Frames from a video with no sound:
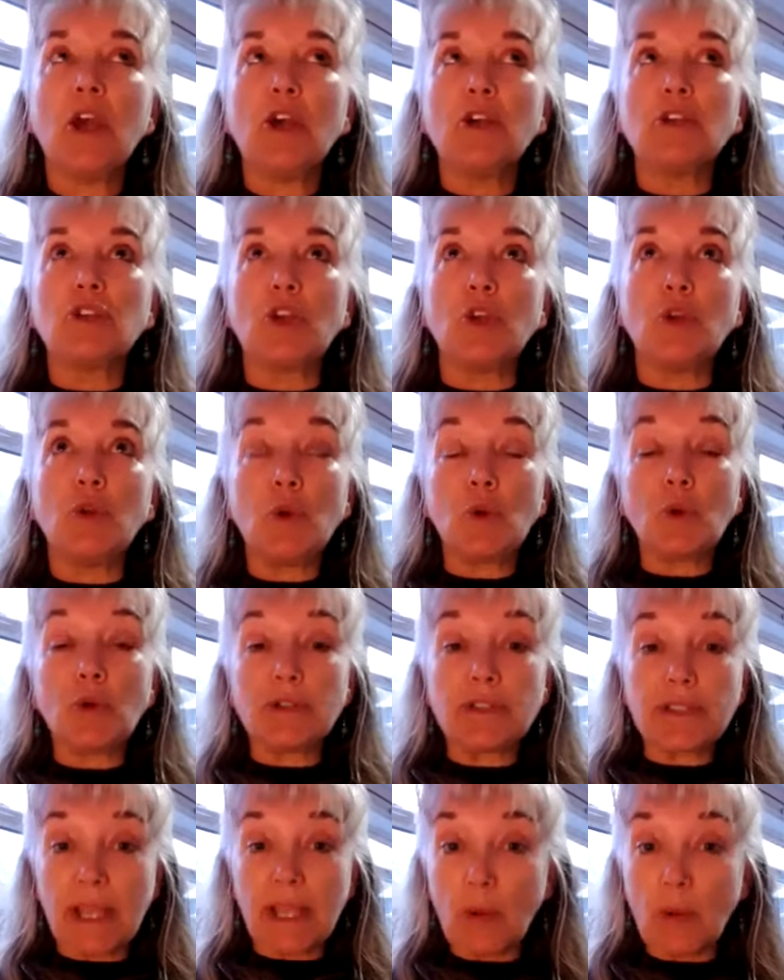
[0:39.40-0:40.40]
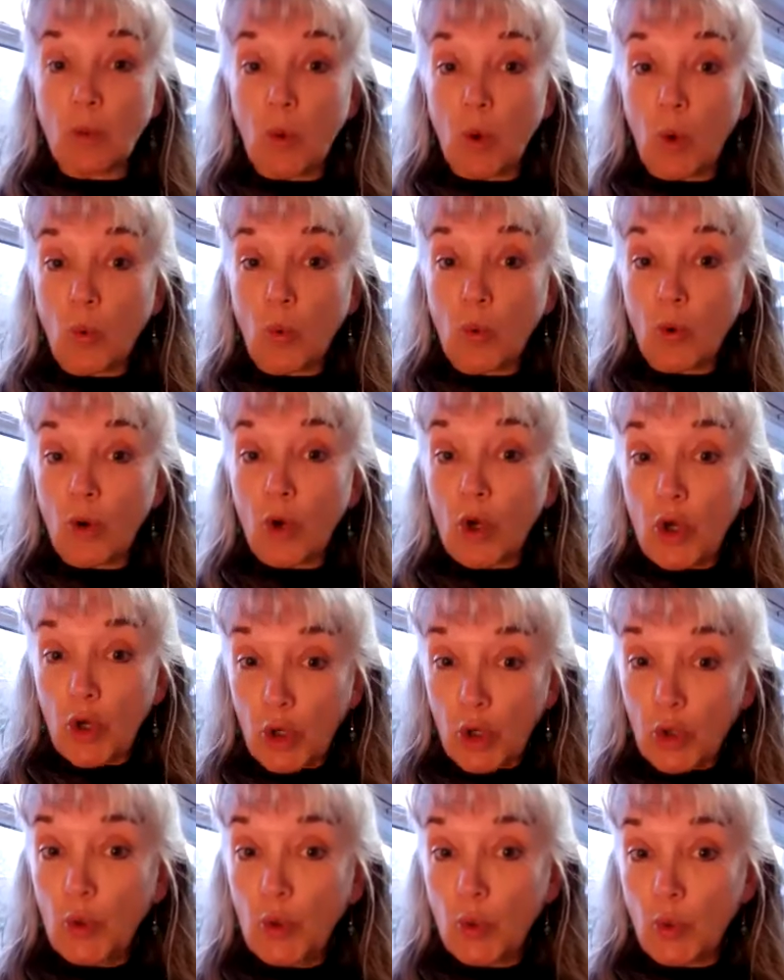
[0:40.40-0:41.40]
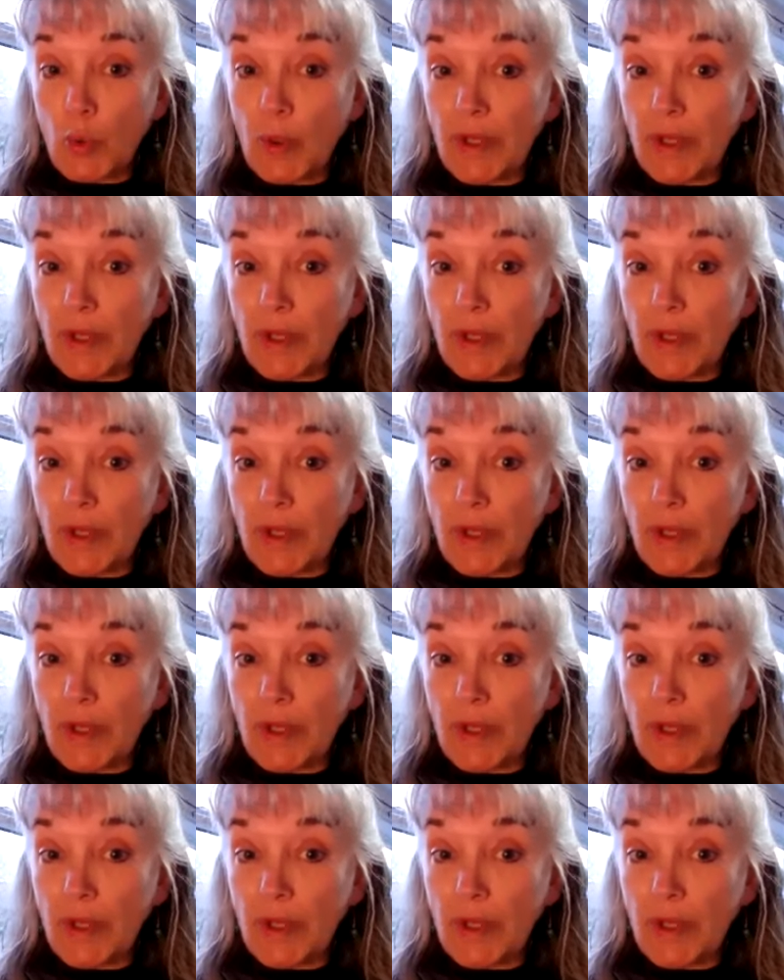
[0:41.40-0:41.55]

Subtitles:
So you could say, well, who